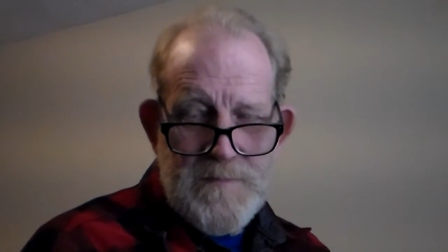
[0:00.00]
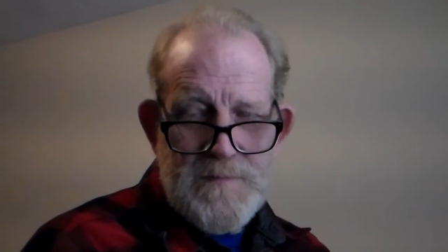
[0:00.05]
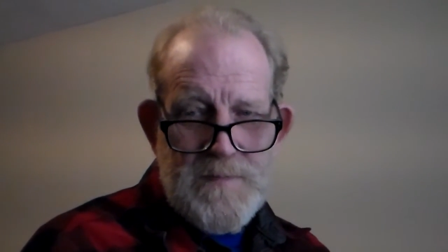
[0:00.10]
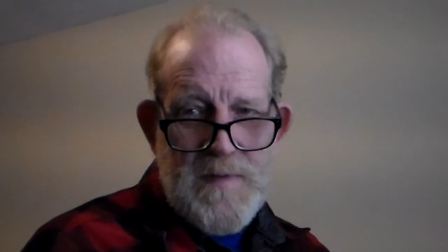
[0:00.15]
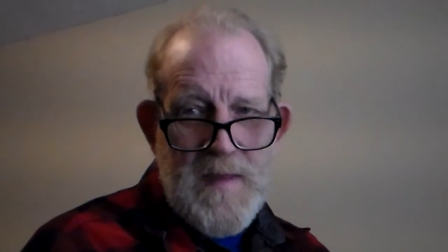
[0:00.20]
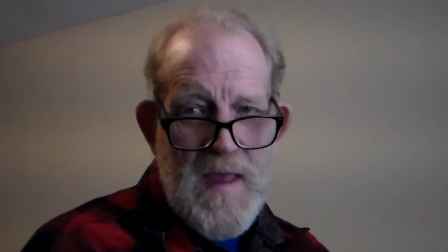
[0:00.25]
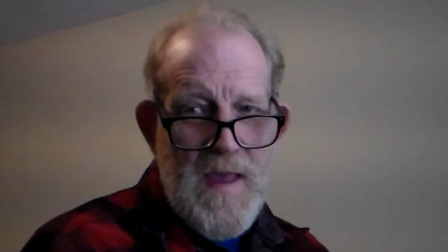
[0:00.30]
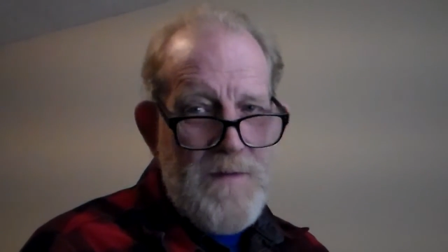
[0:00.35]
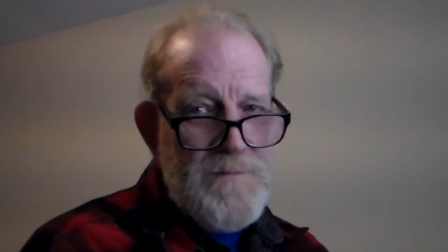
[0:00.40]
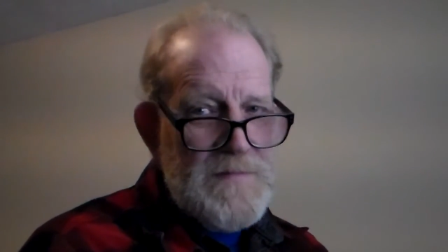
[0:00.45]

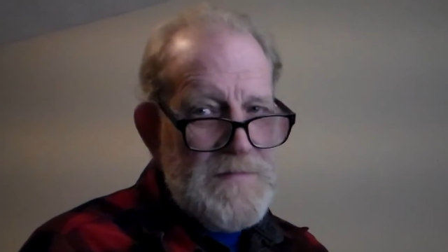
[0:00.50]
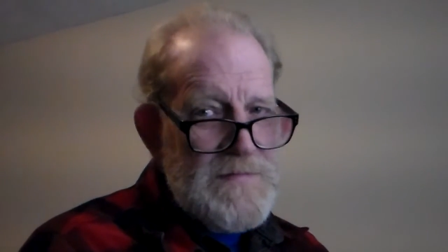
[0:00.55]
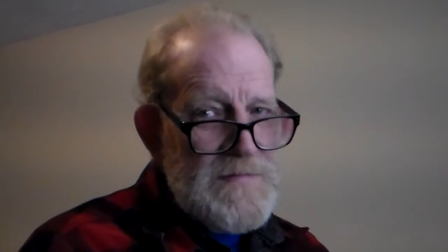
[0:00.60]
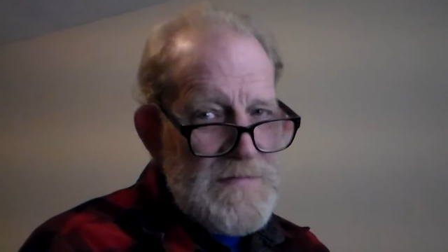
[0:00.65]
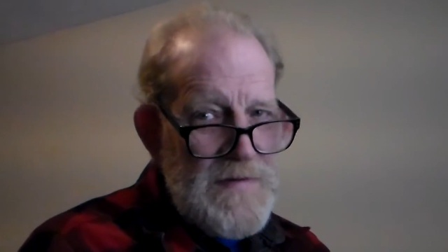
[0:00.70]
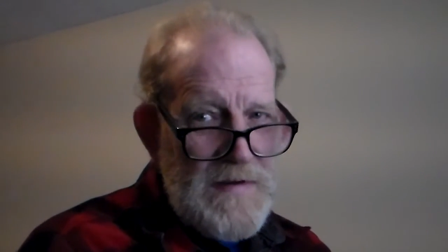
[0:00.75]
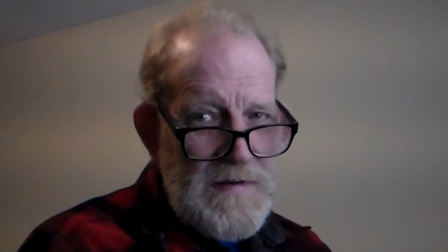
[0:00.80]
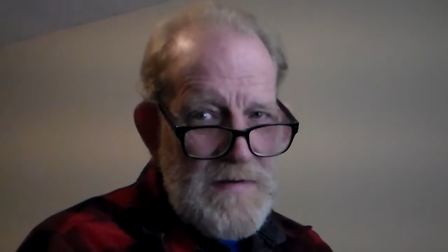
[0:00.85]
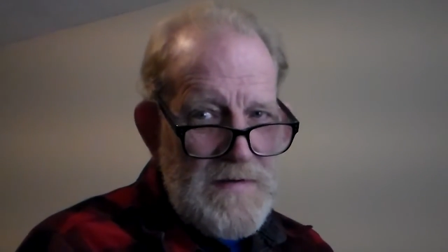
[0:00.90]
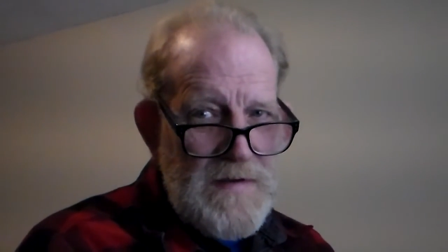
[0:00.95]
They haven't
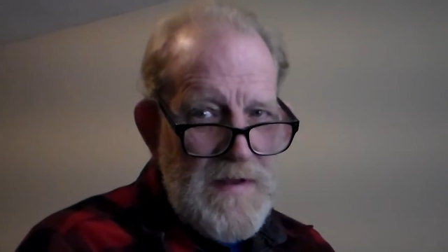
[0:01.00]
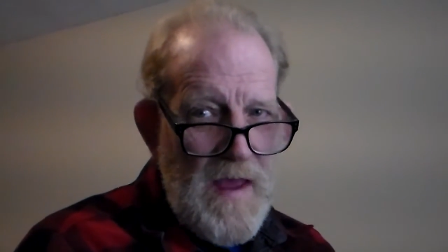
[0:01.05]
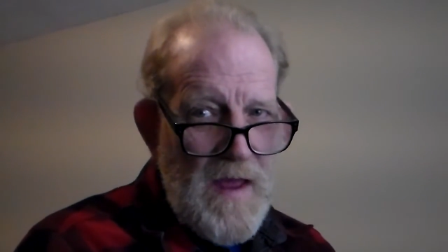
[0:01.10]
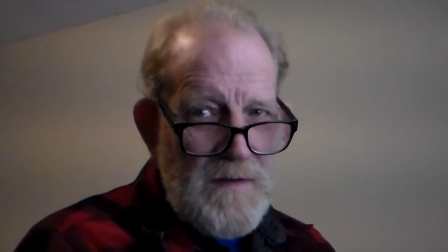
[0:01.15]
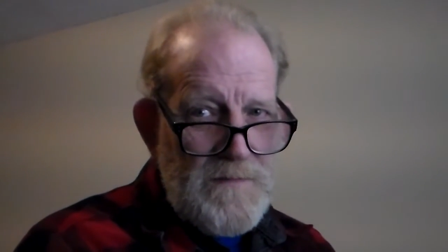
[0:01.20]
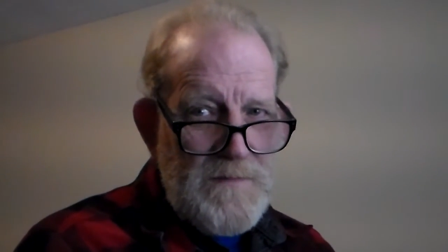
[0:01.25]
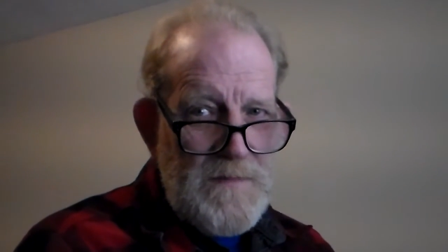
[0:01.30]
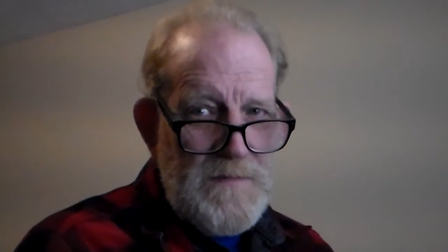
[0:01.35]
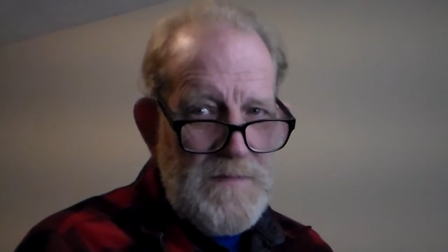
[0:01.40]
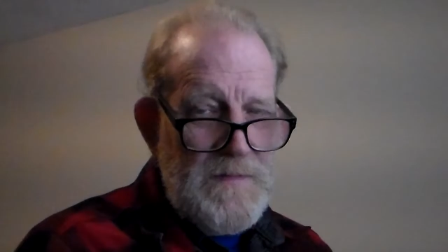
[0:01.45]
seen it
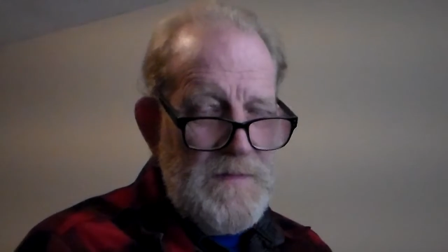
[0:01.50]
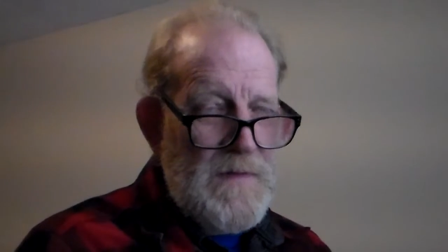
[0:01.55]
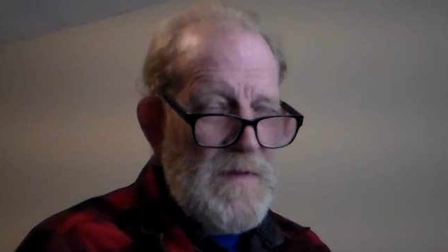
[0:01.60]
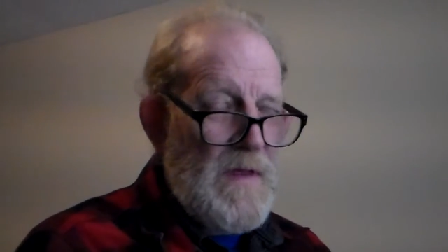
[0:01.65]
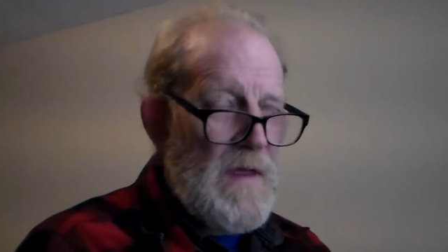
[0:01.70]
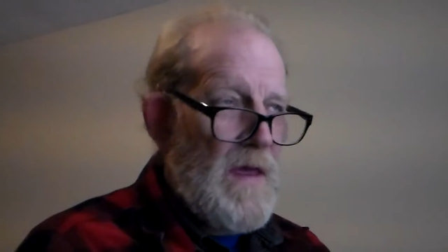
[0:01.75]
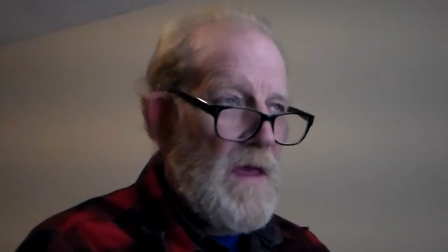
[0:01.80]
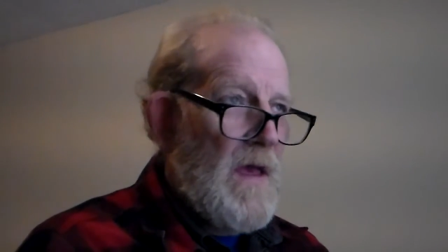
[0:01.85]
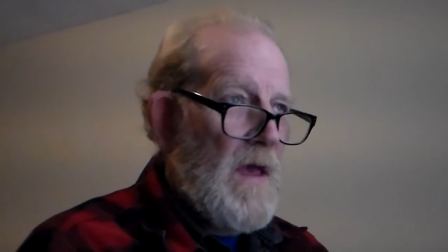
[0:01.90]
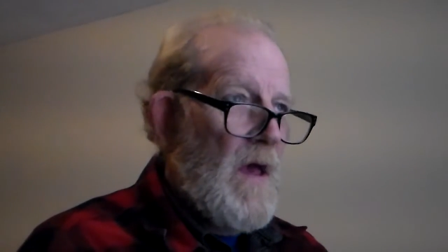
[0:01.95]
yet.
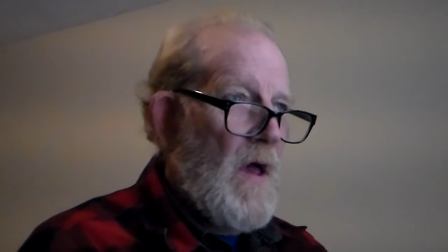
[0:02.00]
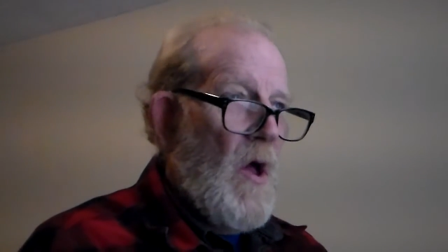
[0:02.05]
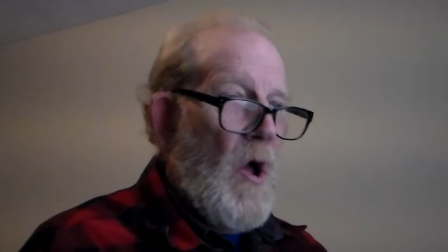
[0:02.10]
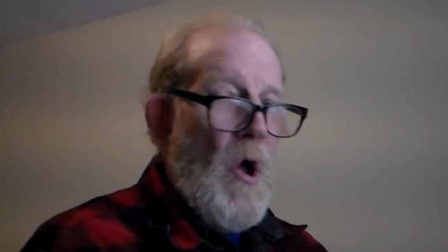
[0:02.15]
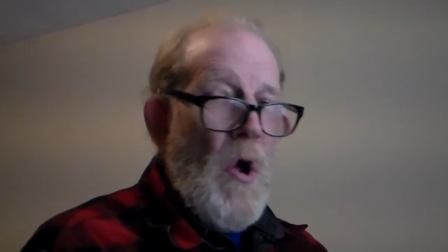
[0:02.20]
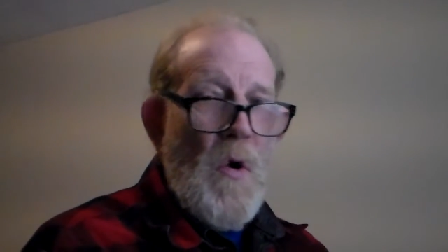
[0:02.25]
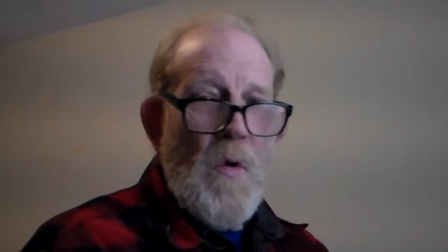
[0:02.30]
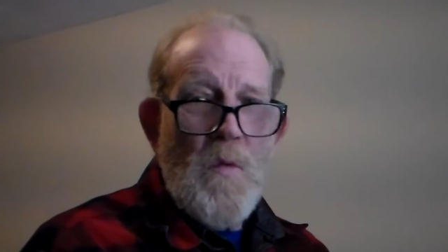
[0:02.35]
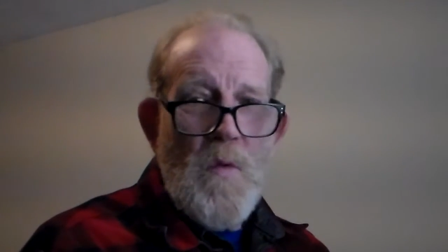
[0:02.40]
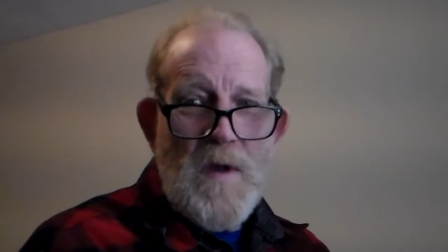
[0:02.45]

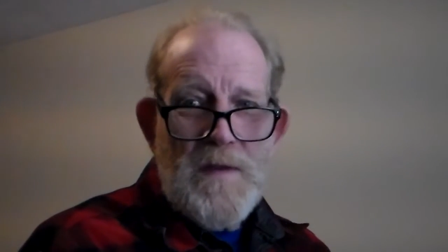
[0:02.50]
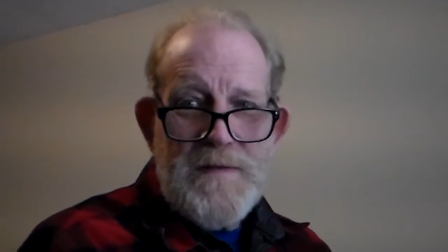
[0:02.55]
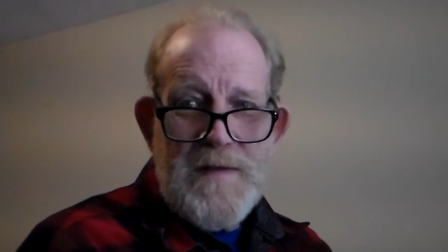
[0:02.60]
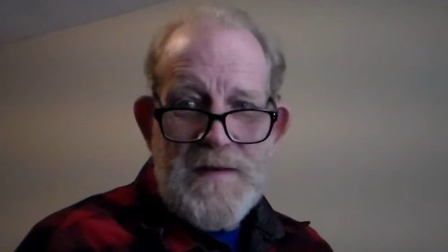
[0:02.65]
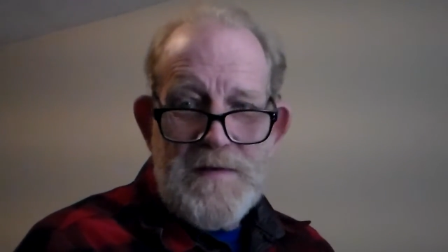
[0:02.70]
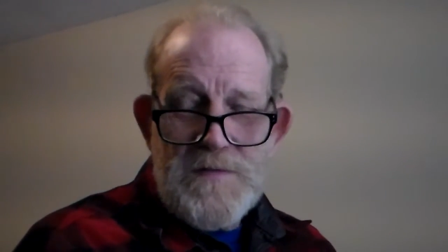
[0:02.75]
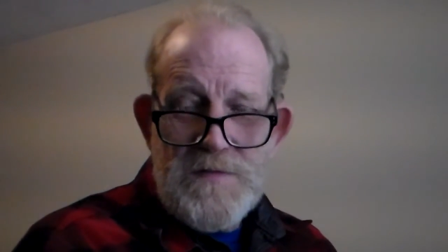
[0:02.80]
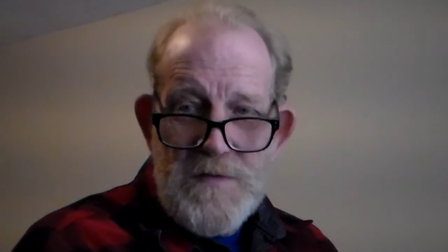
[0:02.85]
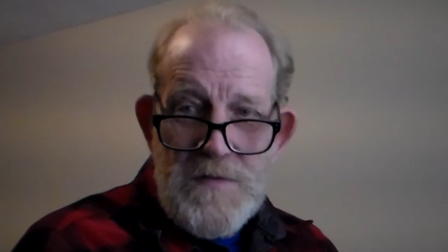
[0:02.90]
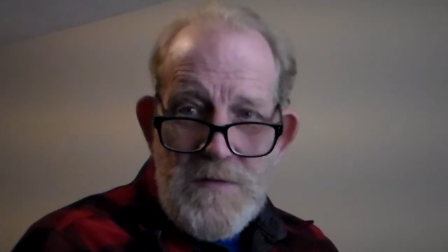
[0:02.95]
When
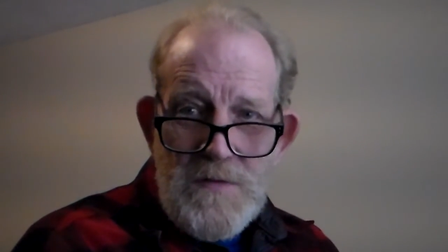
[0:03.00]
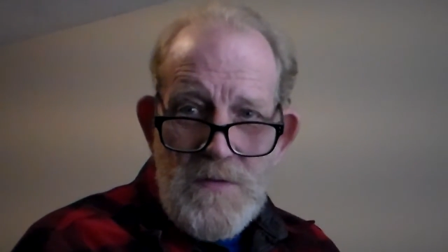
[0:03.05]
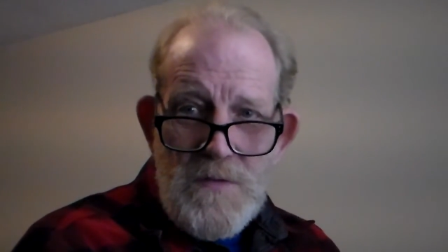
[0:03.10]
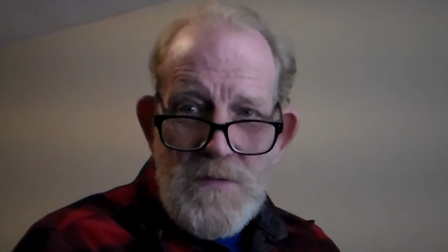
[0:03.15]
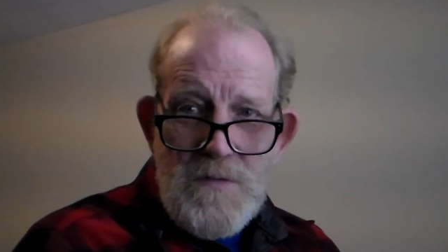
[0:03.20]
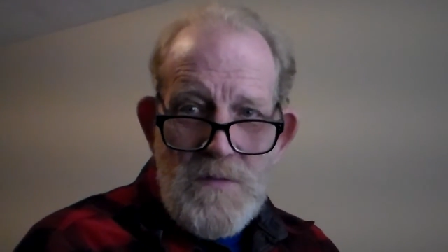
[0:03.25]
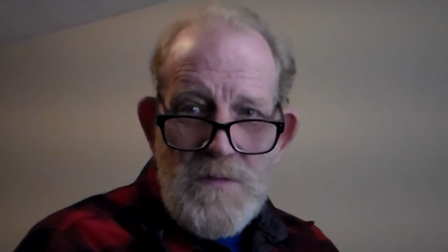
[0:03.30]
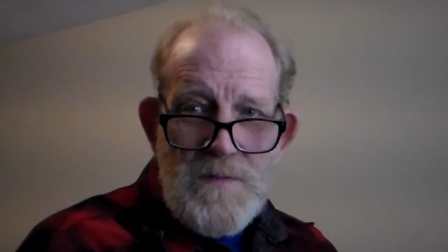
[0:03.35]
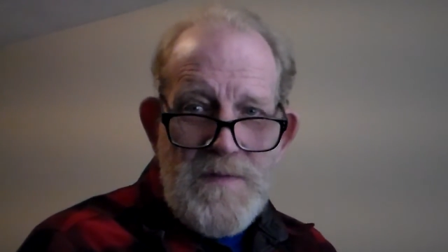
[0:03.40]
they do,